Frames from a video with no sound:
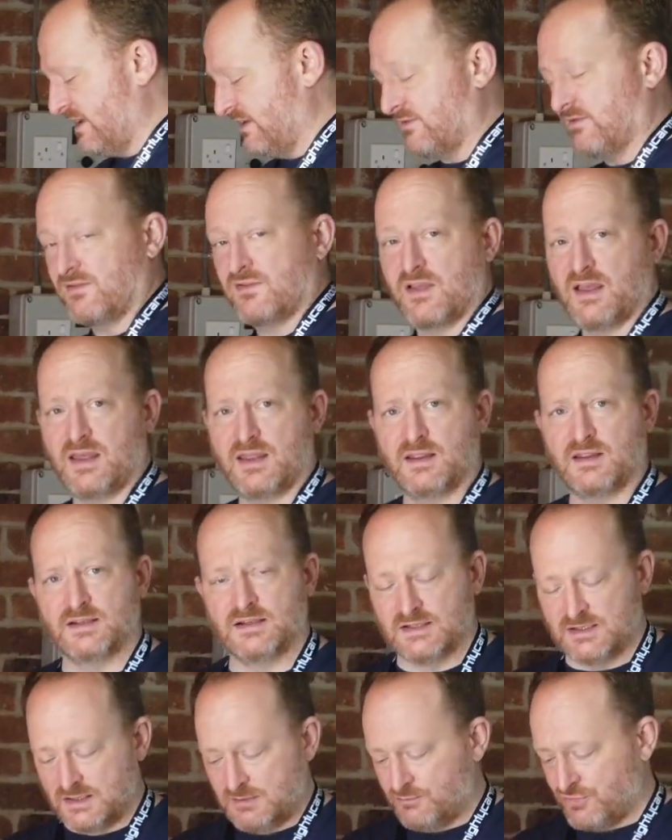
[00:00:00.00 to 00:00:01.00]
As I say,
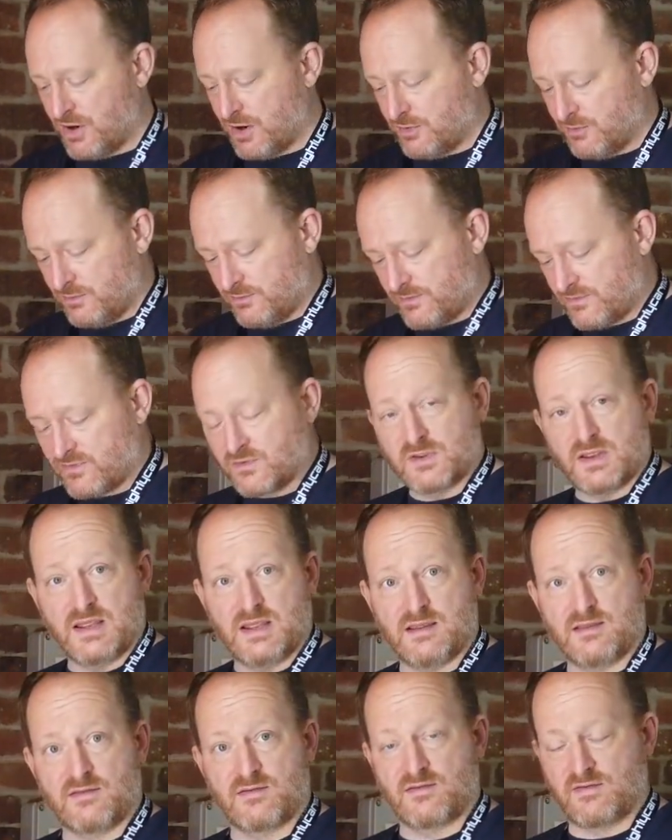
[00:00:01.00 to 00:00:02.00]
pros,
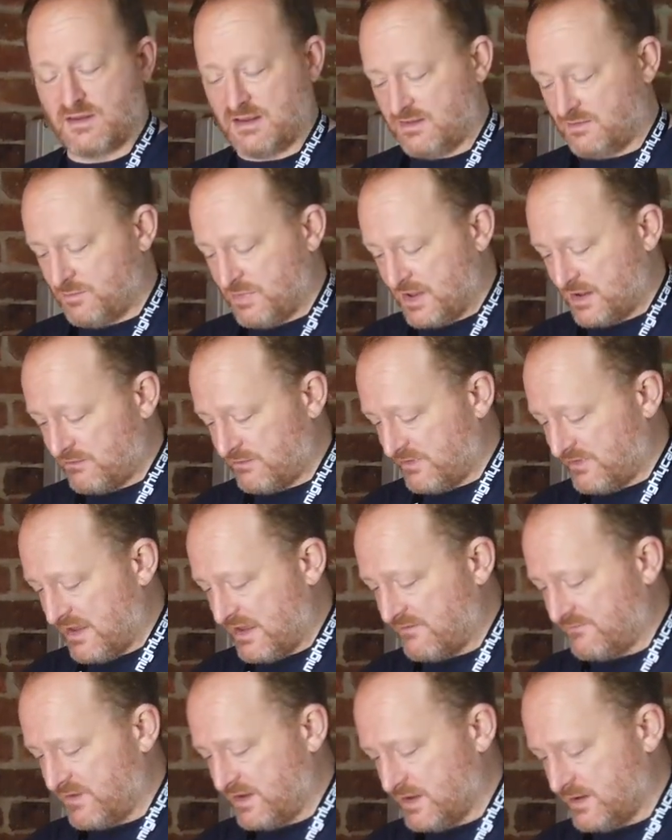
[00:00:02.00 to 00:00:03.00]
it's bigger, it's
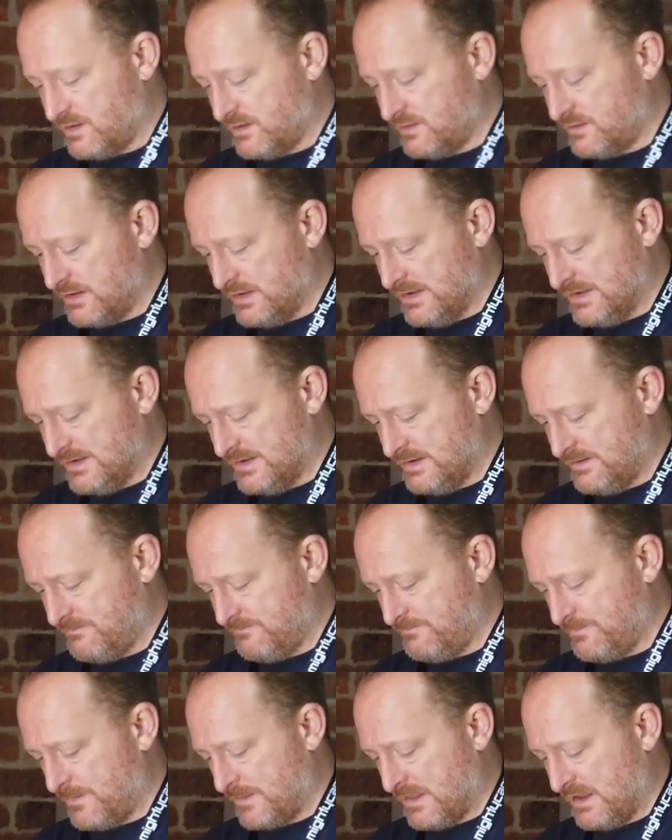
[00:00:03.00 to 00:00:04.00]
heavier,
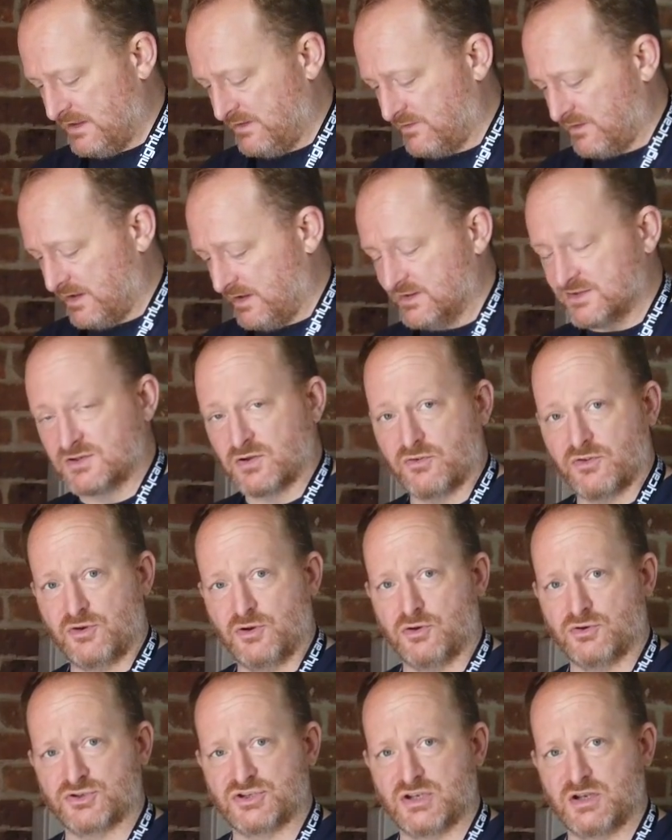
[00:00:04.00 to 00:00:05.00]
it's got the
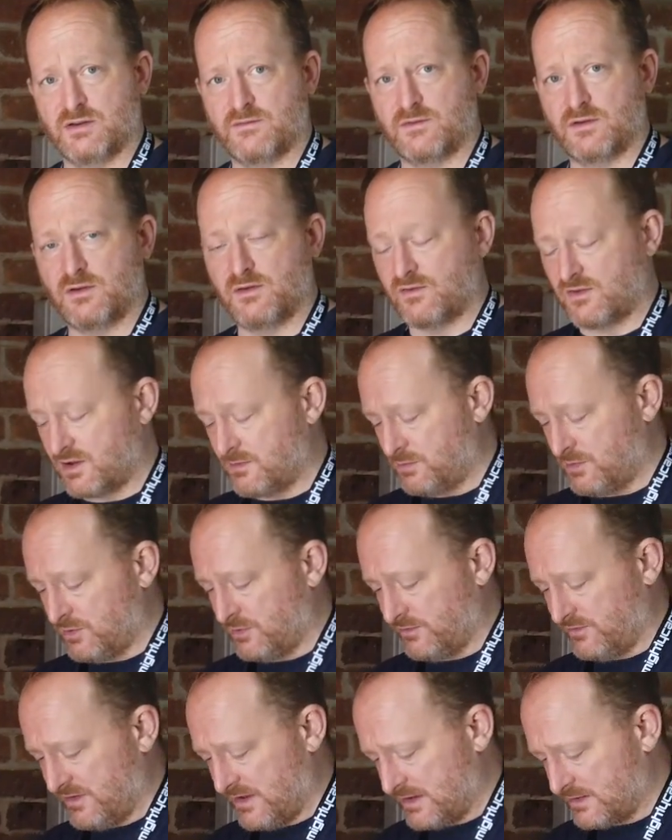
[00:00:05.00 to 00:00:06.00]
notch in if you're using a
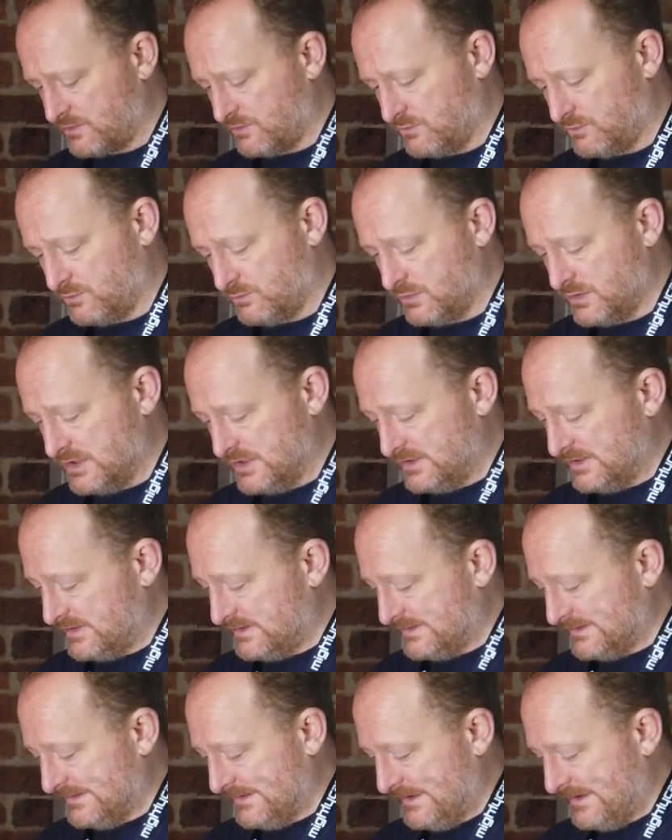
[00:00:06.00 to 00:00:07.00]
block and tackle.
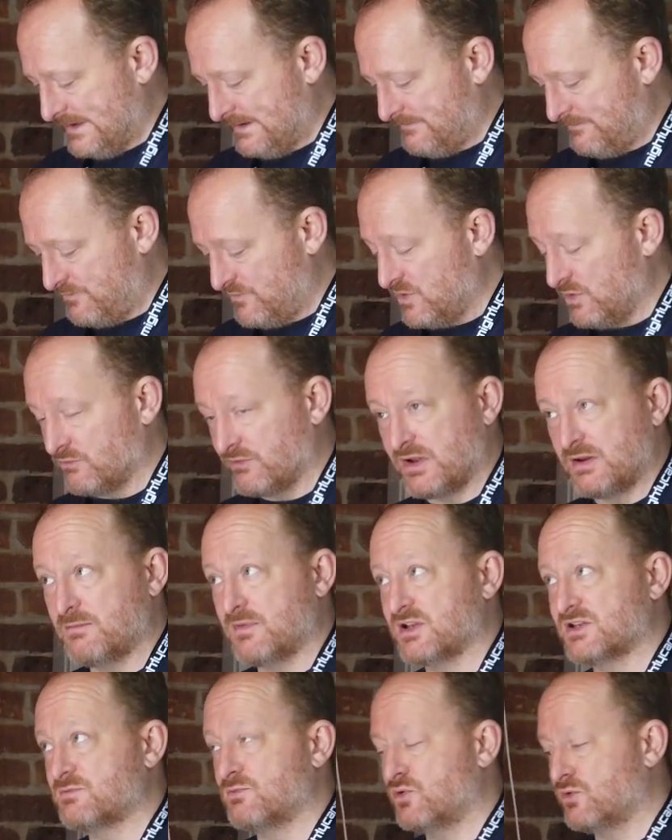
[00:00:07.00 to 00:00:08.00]
Not really
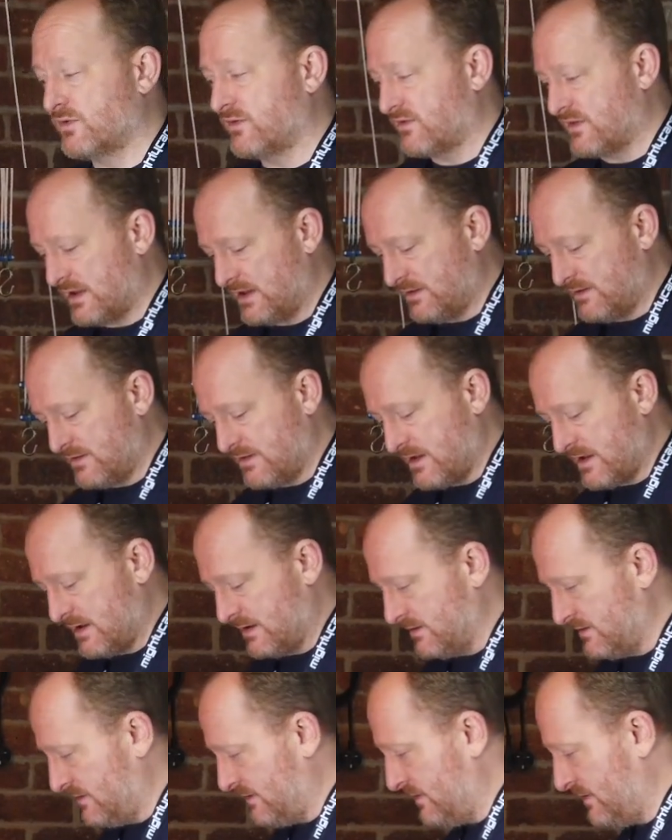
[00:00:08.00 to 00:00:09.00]
much more to say than
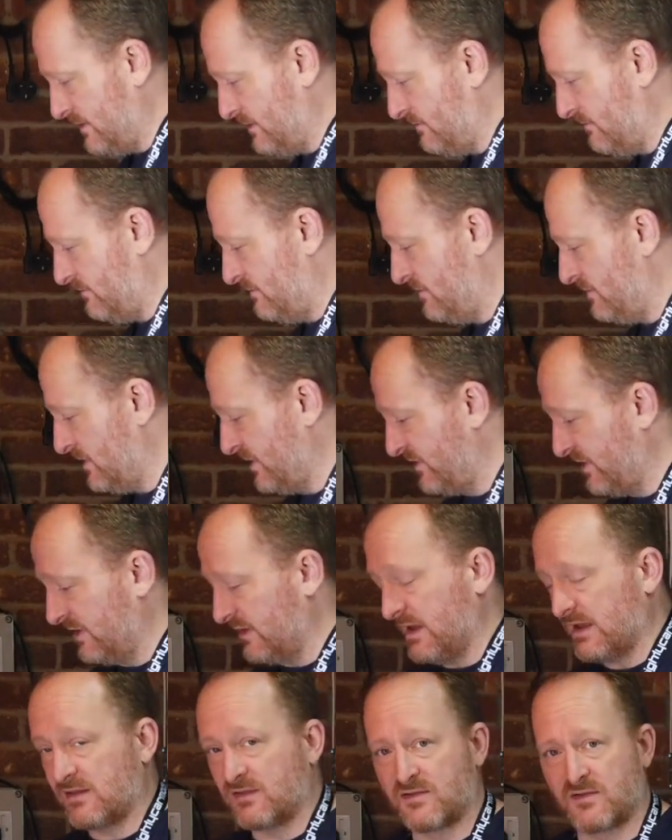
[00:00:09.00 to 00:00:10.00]
that. I think
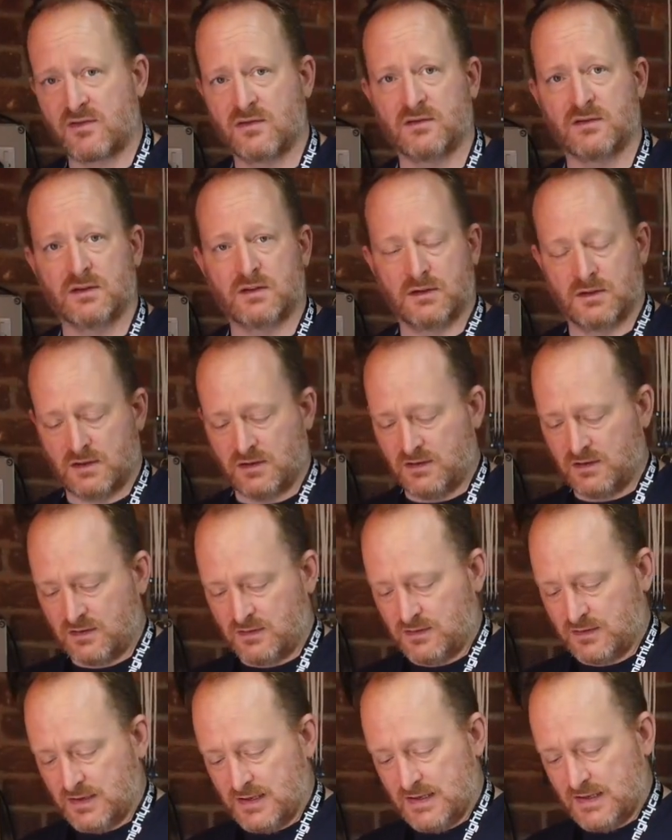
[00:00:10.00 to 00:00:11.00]
that's
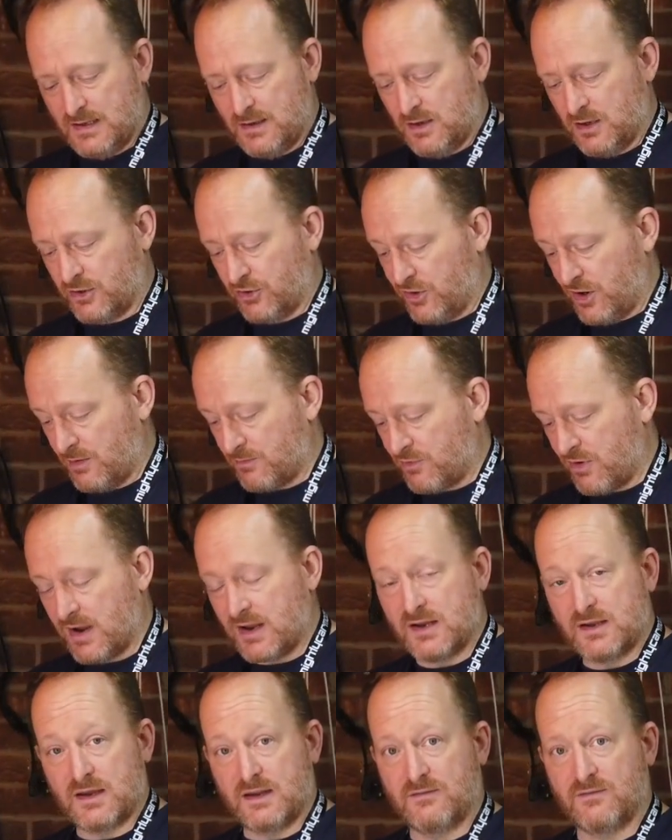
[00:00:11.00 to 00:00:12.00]
a good
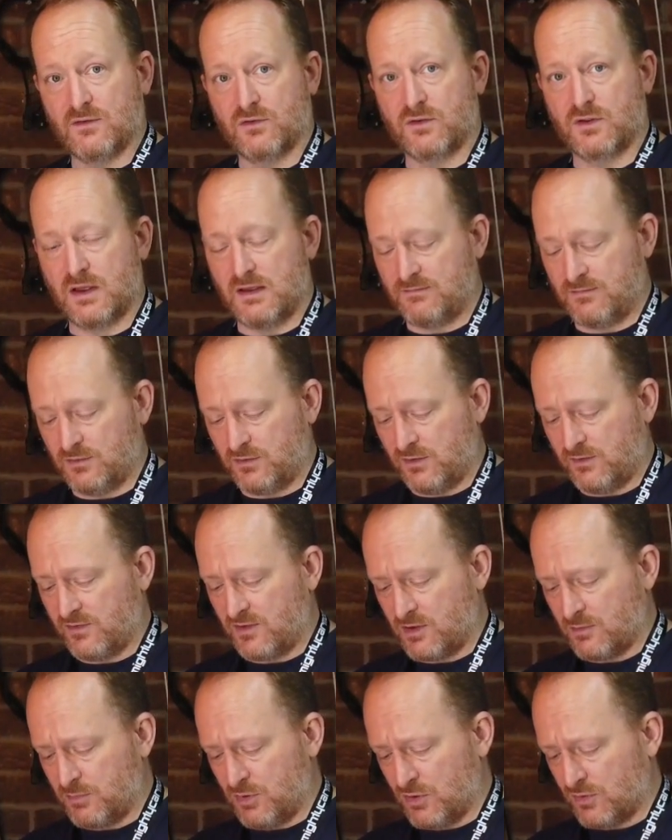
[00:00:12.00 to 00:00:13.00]
upgrade if you're
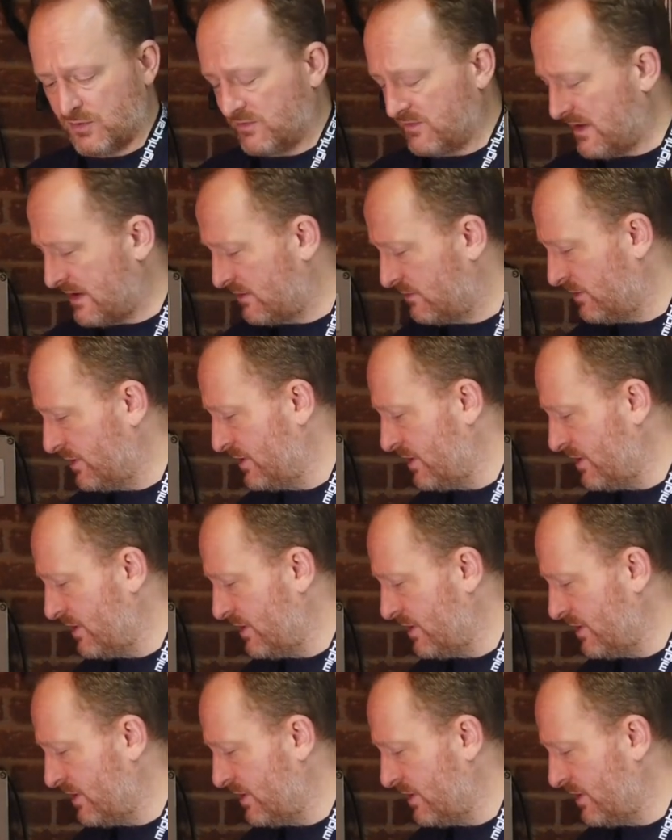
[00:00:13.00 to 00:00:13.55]
using a block and tackle.